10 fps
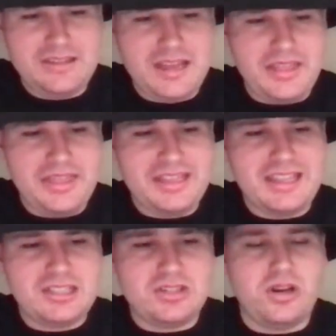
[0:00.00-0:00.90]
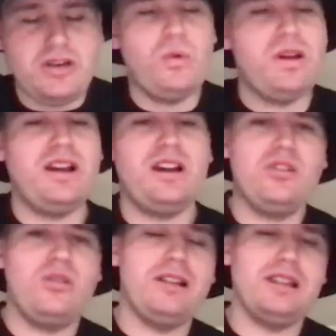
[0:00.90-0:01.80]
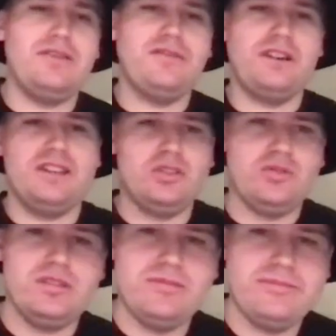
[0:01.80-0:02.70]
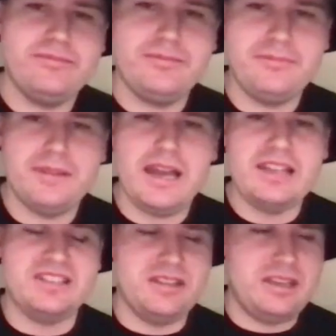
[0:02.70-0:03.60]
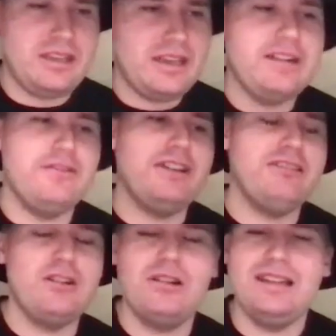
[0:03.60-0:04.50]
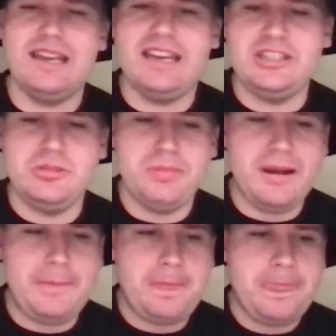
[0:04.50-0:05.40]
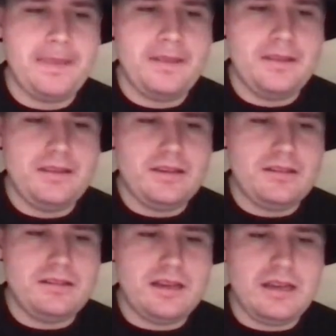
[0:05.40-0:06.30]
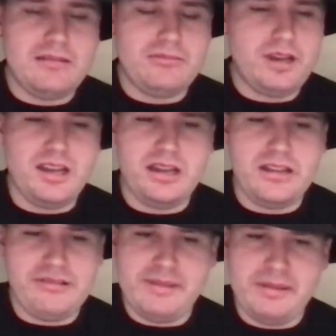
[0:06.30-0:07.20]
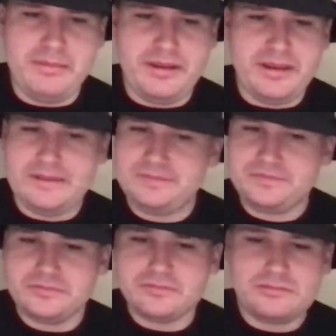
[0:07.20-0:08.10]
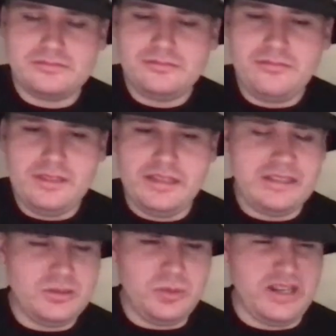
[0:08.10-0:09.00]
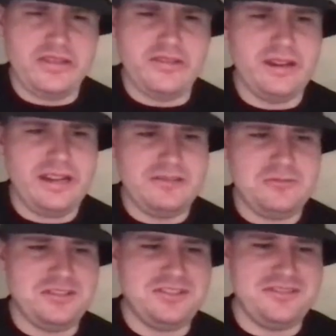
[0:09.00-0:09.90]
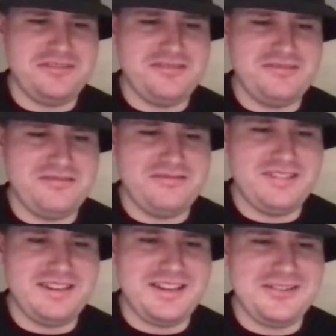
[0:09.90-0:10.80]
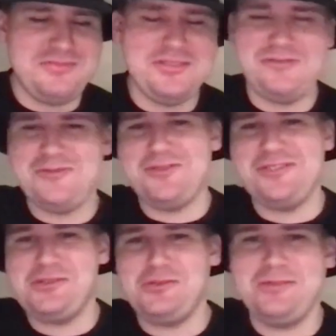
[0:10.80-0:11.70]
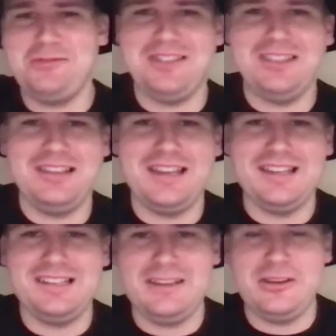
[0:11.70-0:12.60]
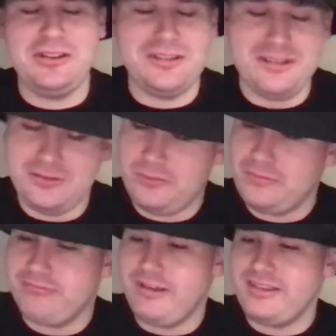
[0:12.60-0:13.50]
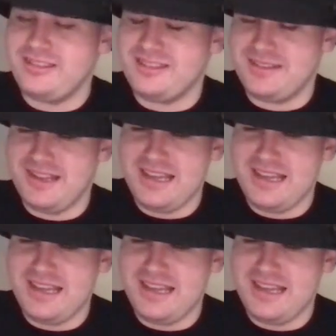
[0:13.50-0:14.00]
I think that's kind of where I got my love for country, at a very early age. But I remember in 2013, it was the Beautiful Noise tour with Lee Kernaghan and the Wood Brothers, and